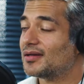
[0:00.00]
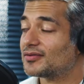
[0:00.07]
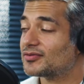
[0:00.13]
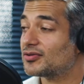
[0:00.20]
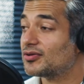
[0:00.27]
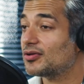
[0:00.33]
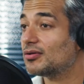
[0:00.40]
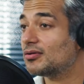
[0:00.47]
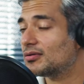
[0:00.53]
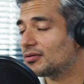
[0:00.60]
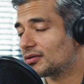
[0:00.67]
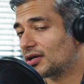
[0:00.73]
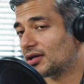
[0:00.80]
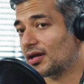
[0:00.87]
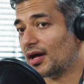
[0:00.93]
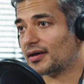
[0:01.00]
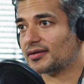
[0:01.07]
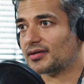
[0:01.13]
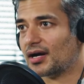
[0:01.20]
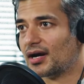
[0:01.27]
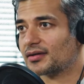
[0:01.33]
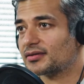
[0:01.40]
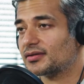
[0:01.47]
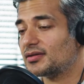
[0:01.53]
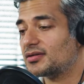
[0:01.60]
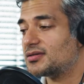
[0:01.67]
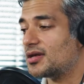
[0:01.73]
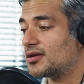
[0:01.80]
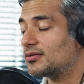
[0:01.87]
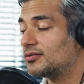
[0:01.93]
So, a lot of
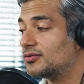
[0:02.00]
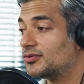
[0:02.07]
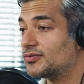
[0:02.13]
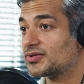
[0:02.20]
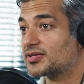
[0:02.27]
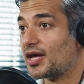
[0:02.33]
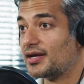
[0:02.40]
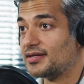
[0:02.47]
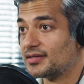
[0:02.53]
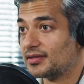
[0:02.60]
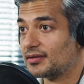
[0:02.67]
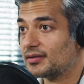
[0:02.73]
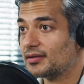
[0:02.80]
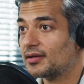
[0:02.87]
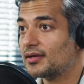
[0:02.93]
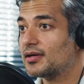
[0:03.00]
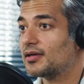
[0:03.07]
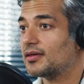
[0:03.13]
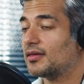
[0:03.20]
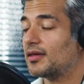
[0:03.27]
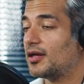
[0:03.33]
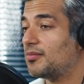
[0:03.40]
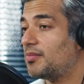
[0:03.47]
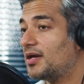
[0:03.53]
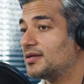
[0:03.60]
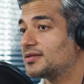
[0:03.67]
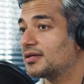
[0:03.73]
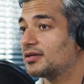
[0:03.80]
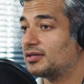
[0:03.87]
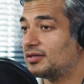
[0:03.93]
doctors, they don't do sizing. They
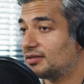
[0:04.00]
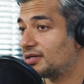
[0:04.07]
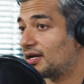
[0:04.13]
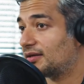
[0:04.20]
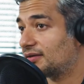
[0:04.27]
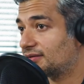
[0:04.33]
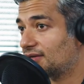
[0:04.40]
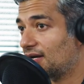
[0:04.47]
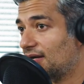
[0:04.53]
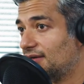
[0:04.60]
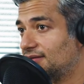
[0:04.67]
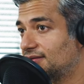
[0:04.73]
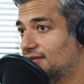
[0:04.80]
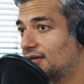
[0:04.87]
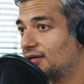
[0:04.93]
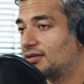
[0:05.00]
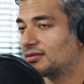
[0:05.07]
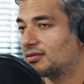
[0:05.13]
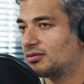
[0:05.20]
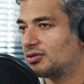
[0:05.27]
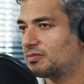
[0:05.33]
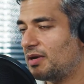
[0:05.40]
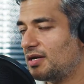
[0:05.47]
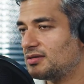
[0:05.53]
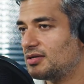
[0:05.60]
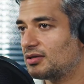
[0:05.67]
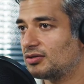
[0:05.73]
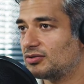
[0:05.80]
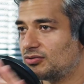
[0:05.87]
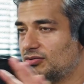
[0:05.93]
basically decide the size. So there's
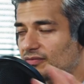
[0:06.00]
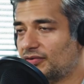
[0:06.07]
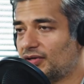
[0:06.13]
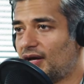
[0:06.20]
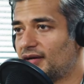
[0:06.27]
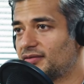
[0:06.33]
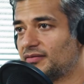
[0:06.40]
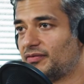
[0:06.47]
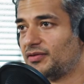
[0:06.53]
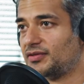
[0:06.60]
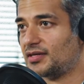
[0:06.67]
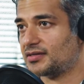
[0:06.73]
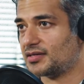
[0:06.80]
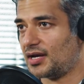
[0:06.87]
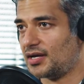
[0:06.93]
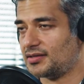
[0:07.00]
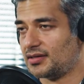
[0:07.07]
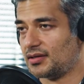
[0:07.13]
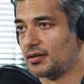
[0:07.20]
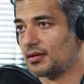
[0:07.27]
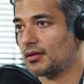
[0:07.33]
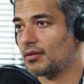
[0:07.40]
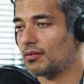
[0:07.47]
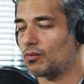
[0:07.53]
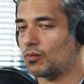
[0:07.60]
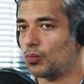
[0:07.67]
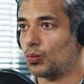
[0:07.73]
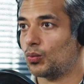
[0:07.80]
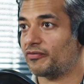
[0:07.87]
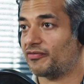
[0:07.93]
basically 2 philosophies on sizing.
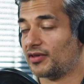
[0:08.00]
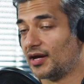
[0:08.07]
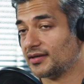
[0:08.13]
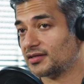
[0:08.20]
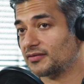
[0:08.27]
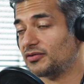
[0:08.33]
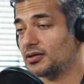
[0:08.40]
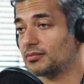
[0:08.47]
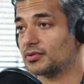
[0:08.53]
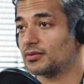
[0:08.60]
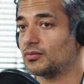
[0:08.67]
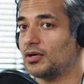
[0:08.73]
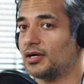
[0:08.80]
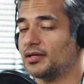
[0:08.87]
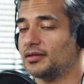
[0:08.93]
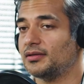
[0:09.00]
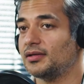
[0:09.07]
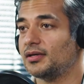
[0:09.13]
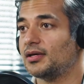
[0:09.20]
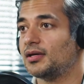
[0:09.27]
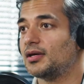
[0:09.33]
Philosophy number 1,